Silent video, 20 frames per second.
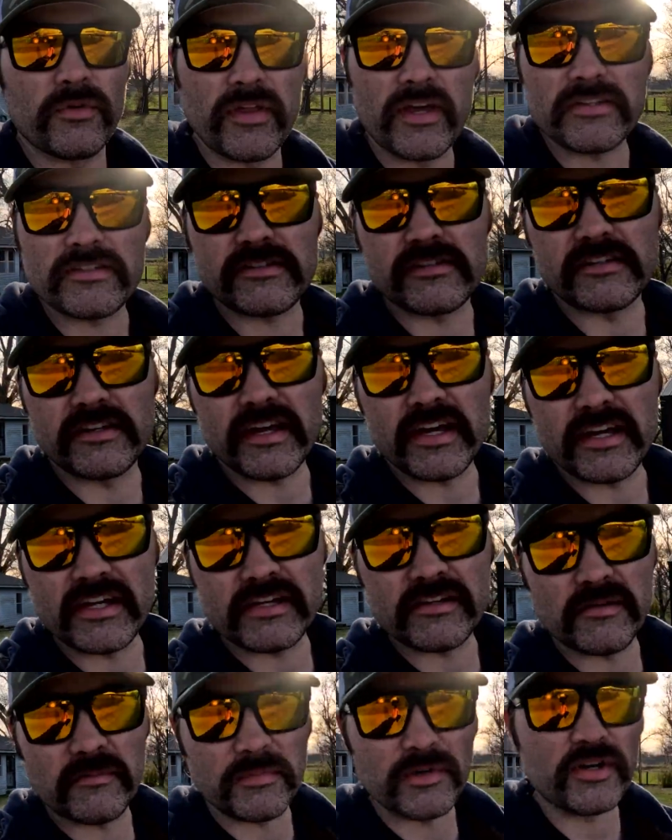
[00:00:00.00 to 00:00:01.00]
Well, that's the day
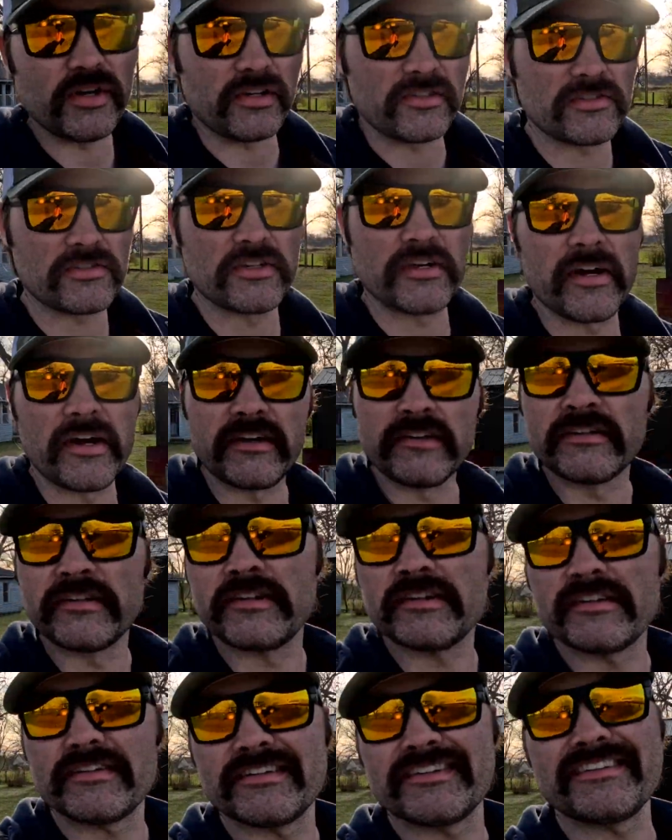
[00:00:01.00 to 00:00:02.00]
in the books there.
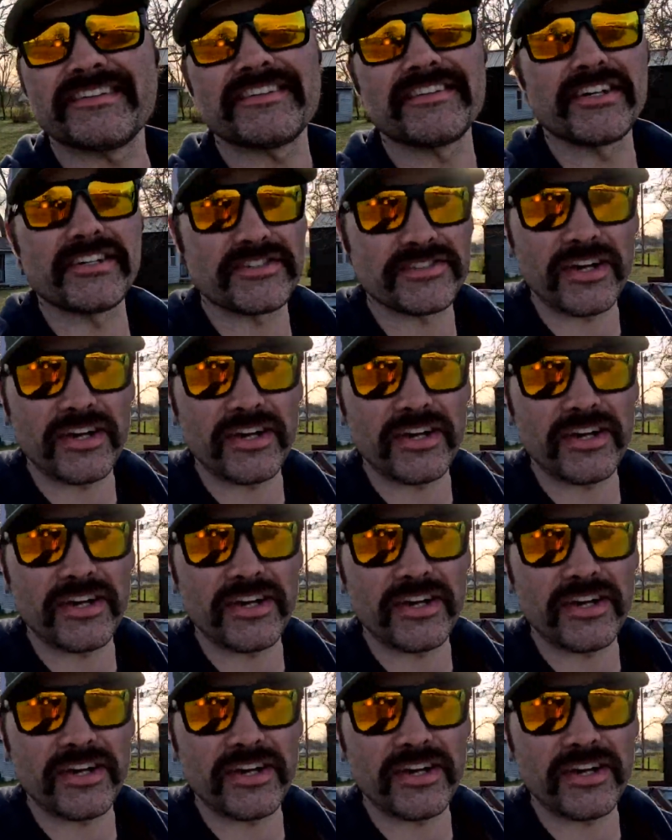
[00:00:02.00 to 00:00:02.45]
Y'all